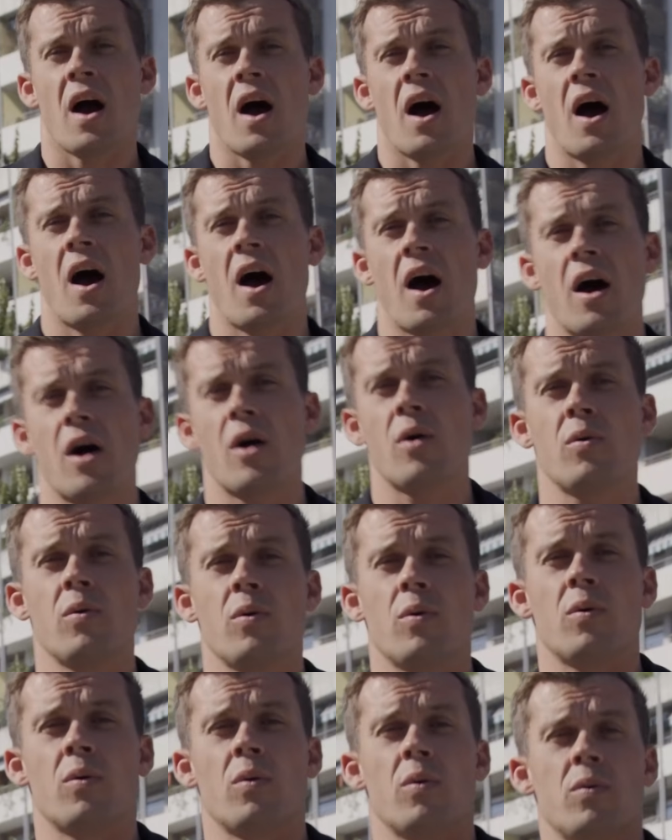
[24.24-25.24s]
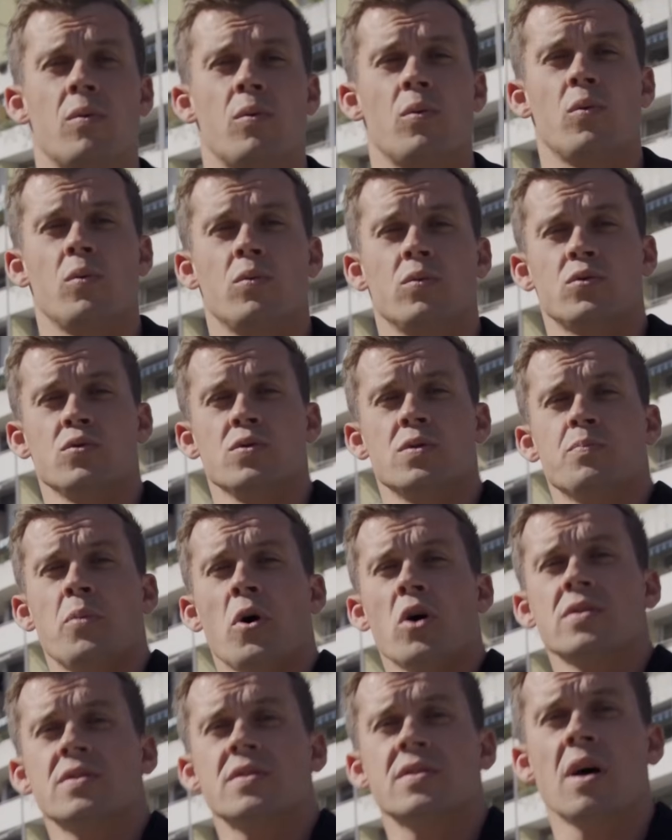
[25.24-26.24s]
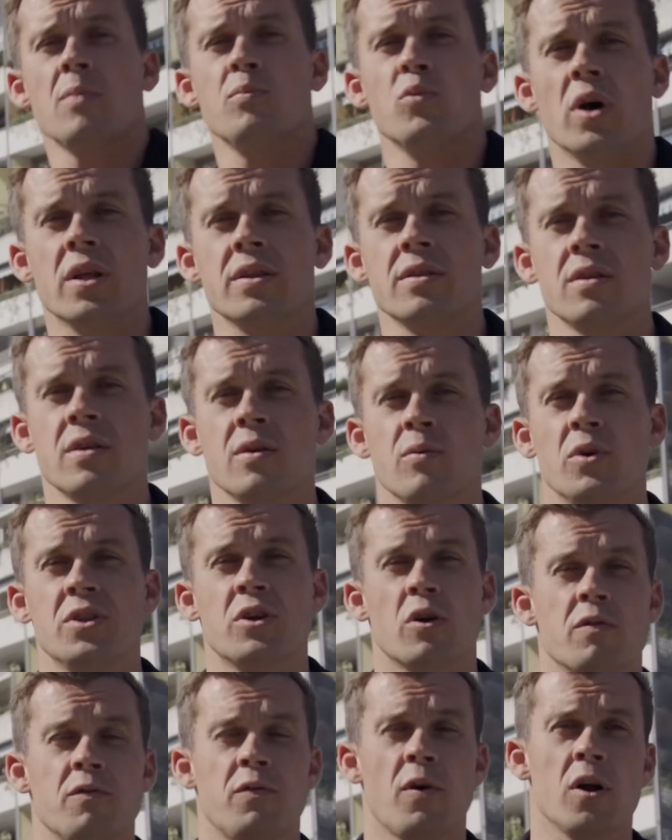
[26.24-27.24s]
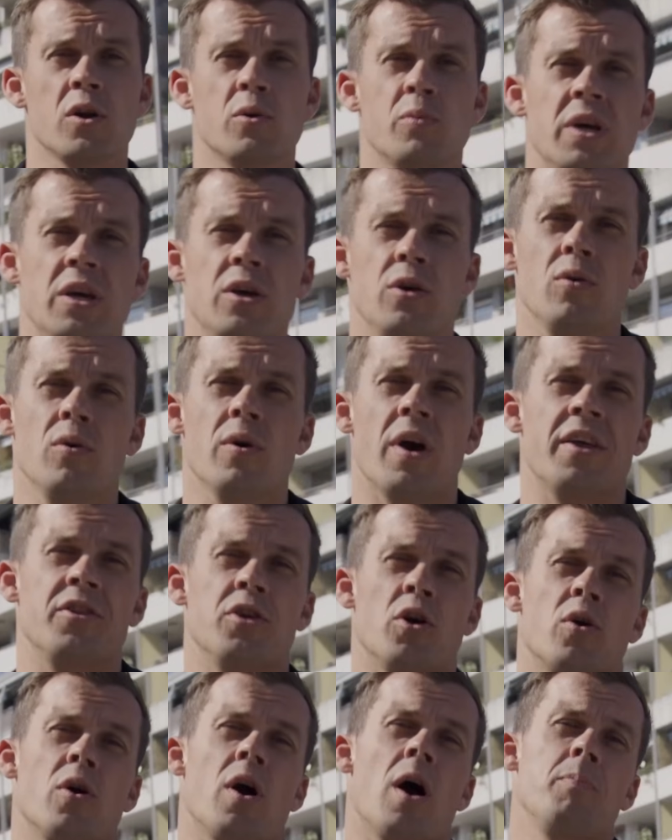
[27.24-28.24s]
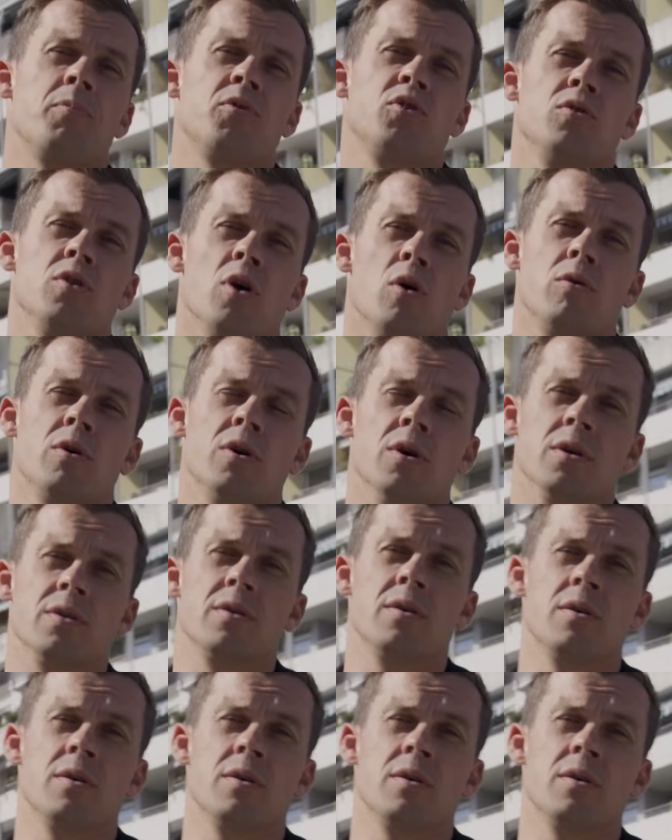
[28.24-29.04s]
How to spot someone when they're following you and they're up to no good.